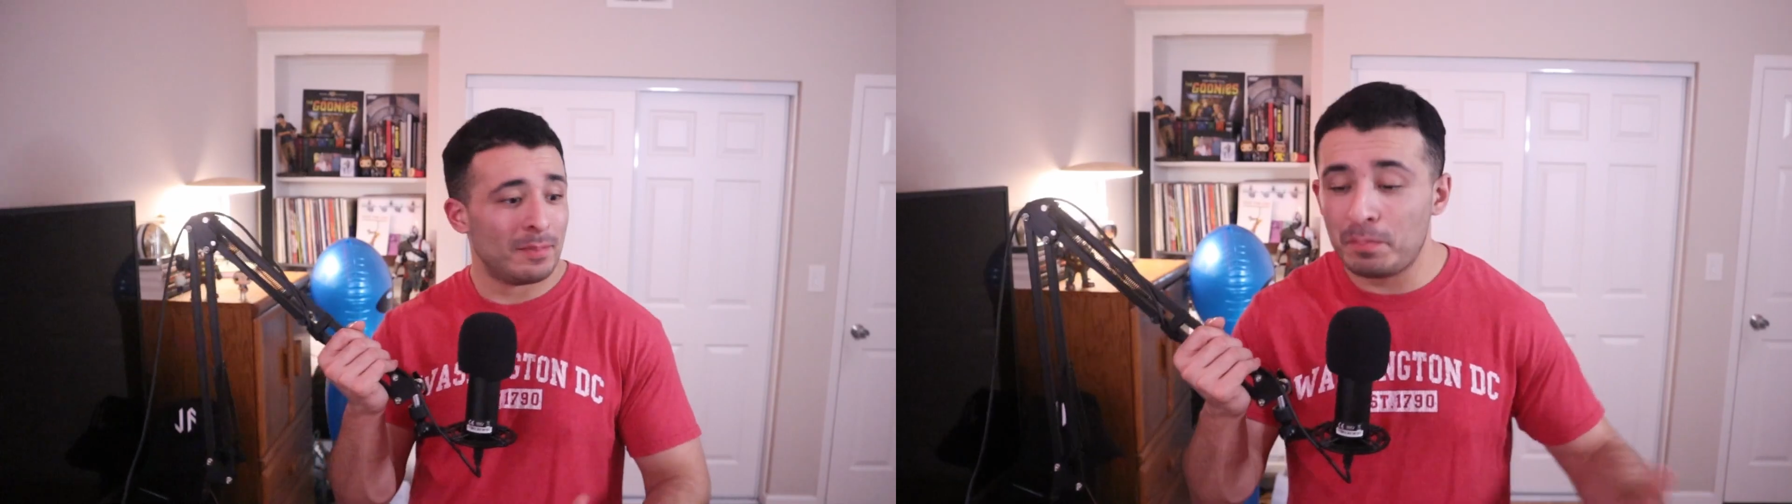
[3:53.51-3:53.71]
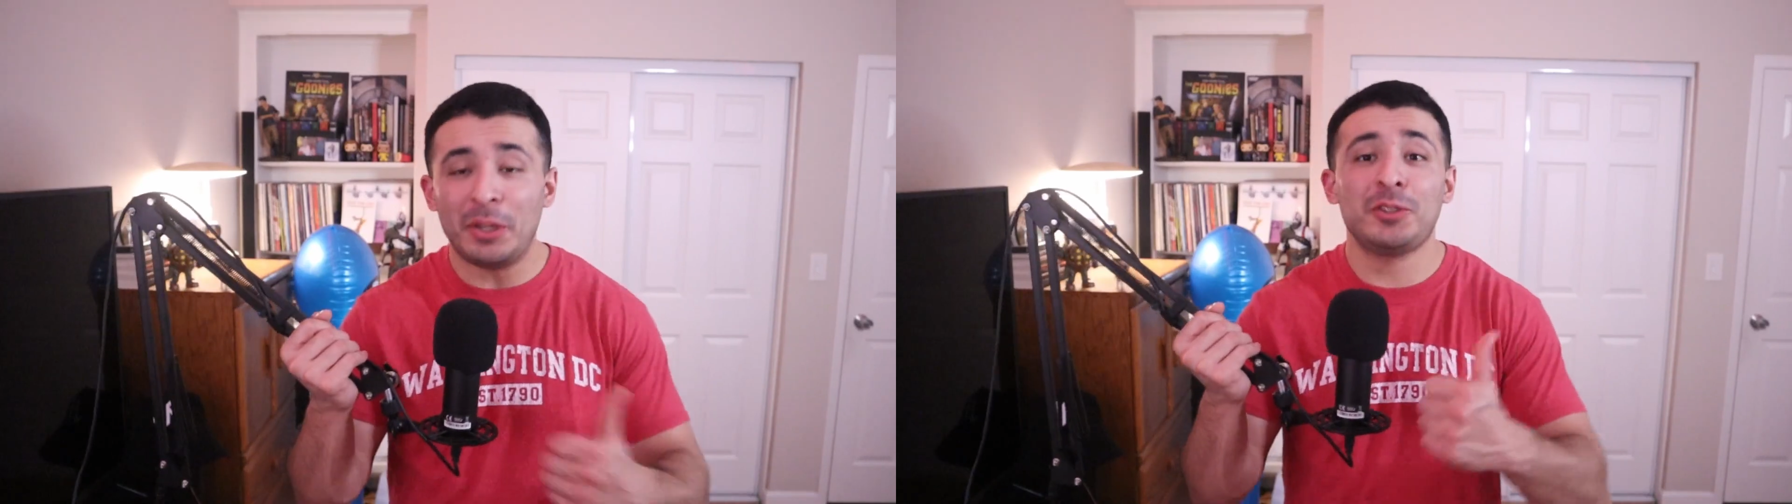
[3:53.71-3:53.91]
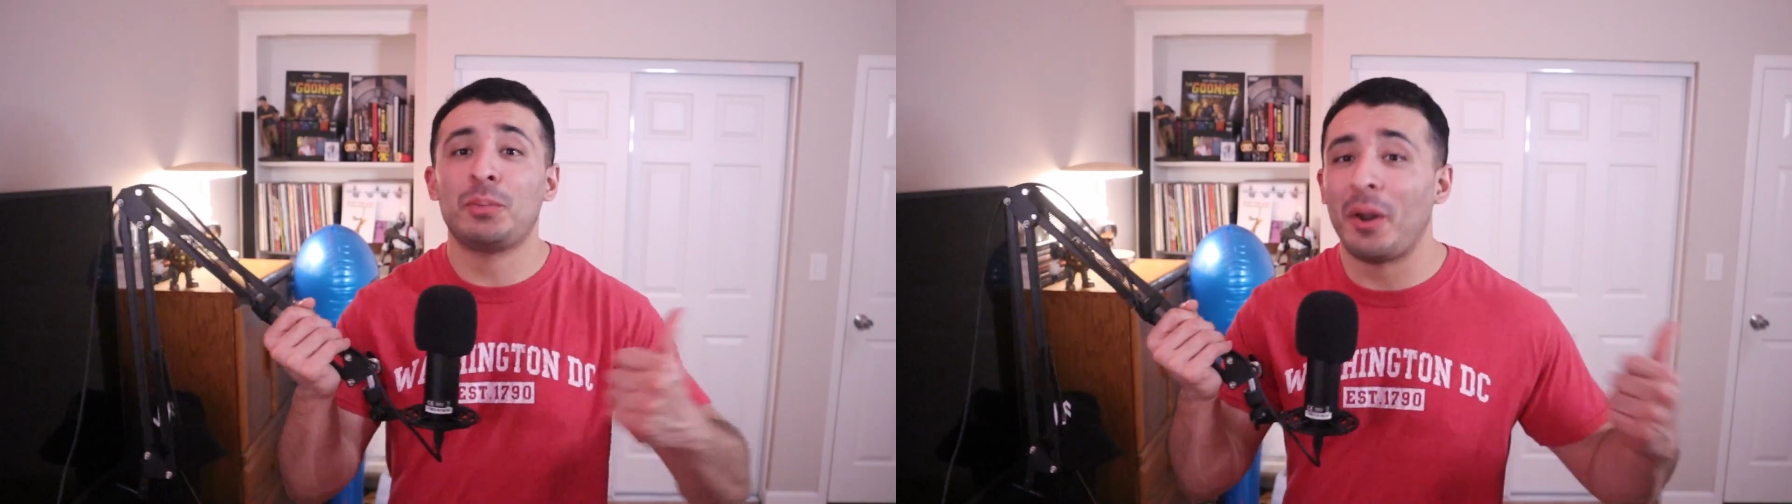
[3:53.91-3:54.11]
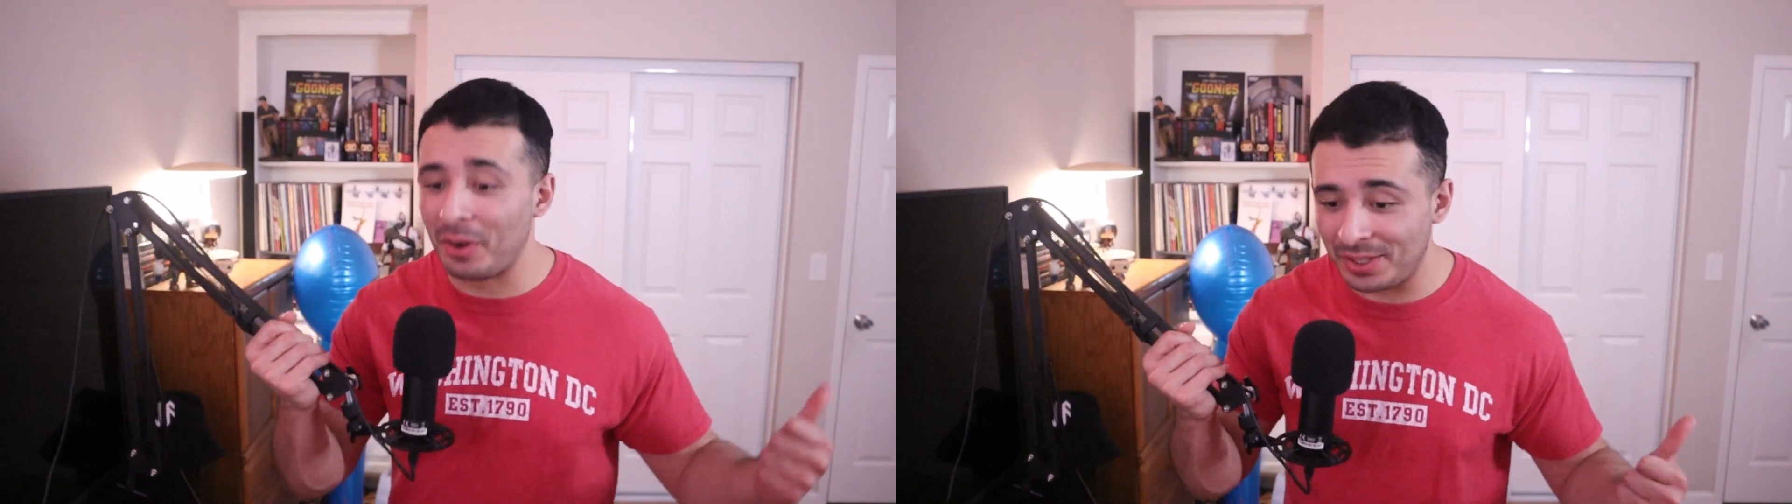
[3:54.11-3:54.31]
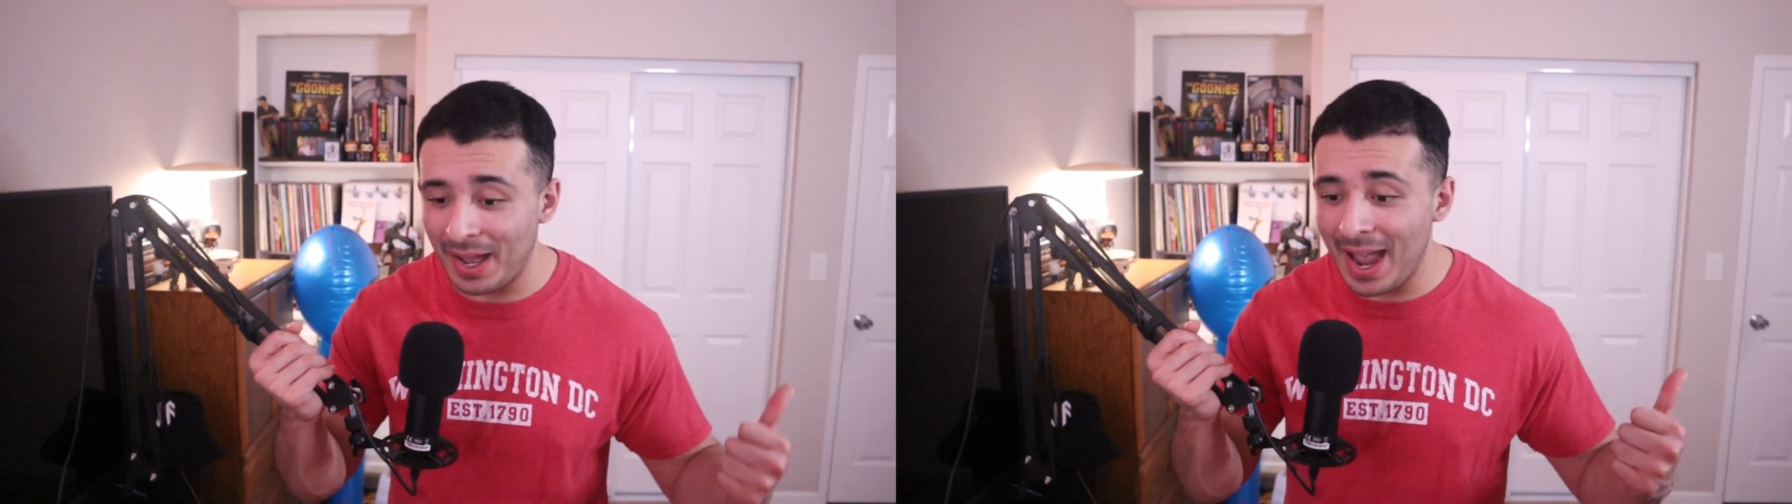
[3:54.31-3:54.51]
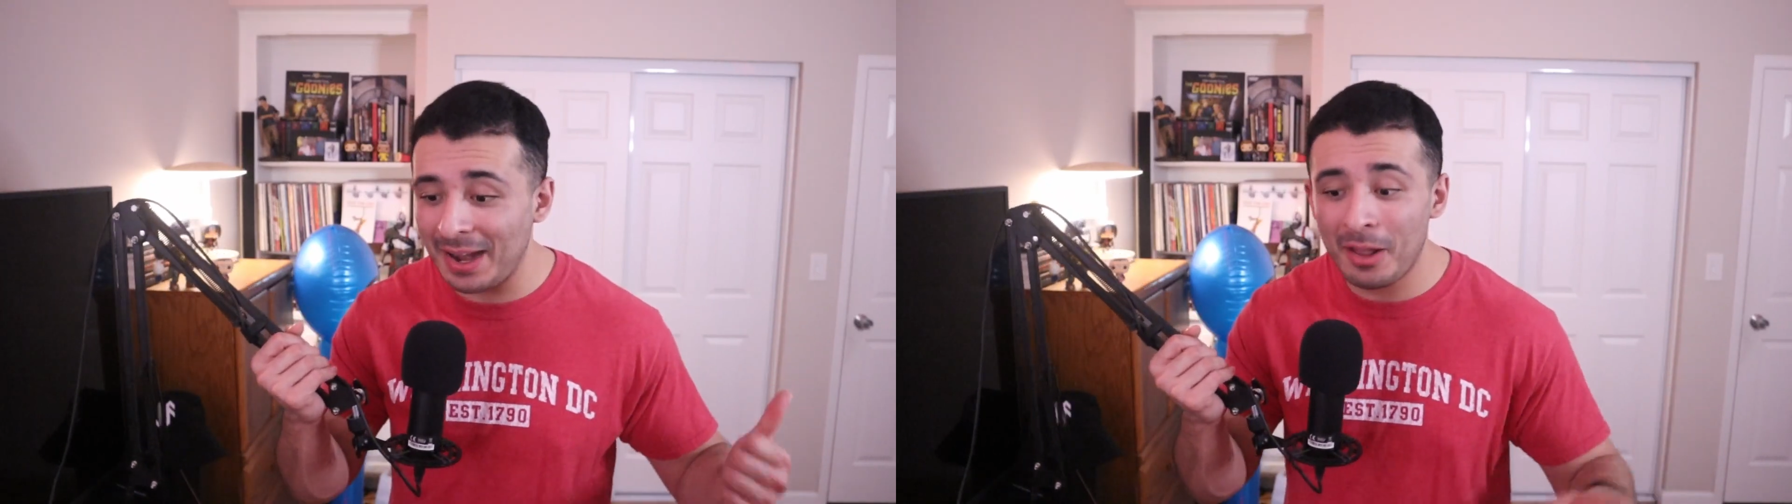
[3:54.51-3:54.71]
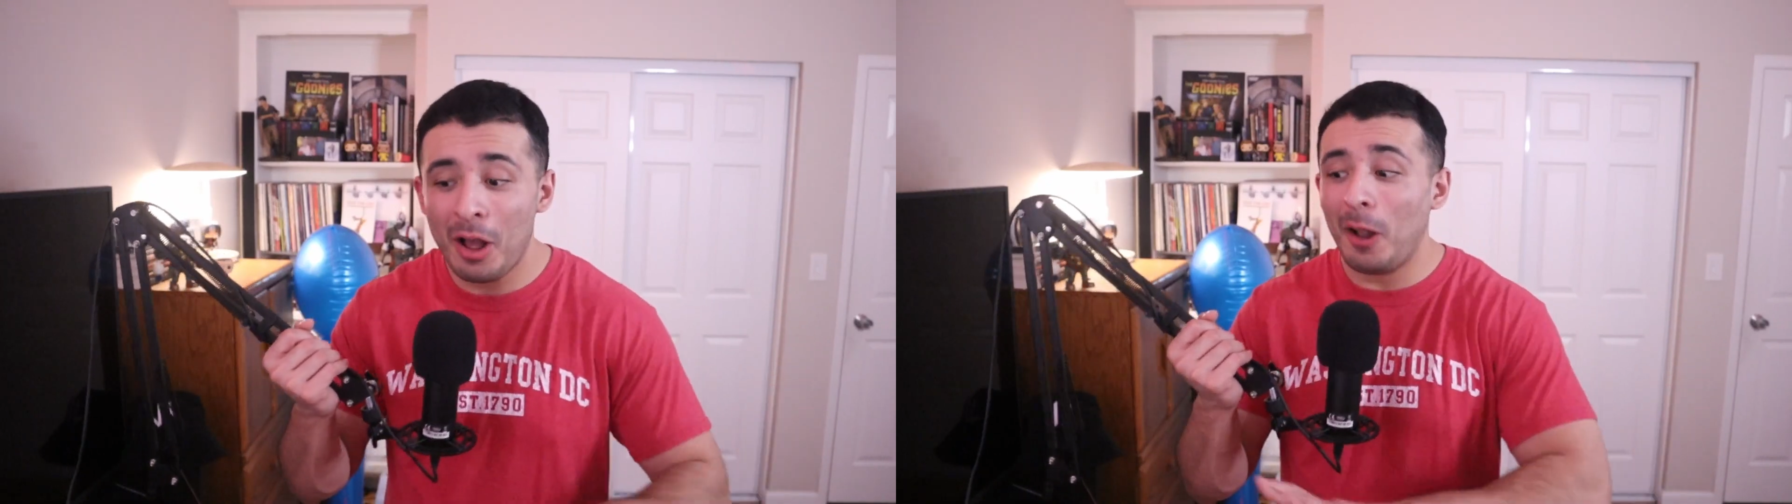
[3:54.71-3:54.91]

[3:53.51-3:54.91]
Bill's brother died.